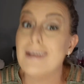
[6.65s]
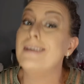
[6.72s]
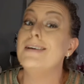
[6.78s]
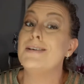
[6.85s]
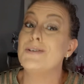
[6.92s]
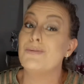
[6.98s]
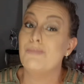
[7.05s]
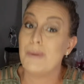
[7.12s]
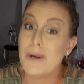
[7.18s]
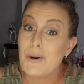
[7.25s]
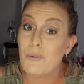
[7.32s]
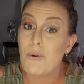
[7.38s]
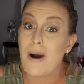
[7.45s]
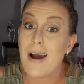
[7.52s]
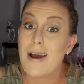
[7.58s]
It has been
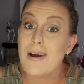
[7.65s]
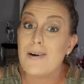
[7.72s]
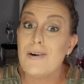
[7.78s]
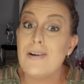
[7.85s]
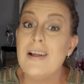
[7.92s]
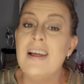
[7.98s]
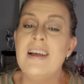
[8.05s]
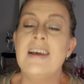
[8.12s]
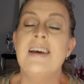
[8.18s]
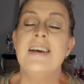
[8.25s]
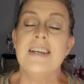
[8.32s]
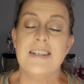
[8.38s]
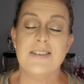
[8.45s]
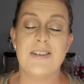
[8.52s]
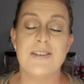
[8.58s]
a while
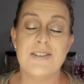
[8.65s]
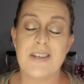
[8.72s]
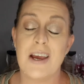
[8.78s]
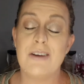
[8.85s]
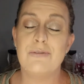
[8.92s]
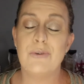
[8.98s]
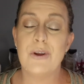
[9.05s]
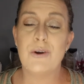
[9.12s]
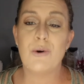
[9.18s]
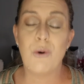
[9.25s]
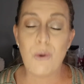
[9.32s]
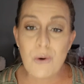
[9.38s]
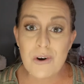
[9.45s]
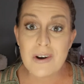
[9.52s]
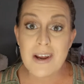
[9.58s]
since I've
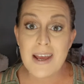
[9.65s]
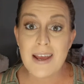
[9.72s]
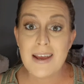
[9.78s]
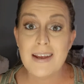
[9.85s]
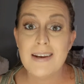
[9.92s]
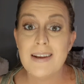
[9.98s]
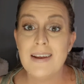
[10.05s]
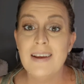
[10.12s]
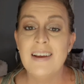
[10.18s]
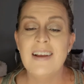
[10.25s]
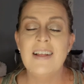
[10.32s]
recorded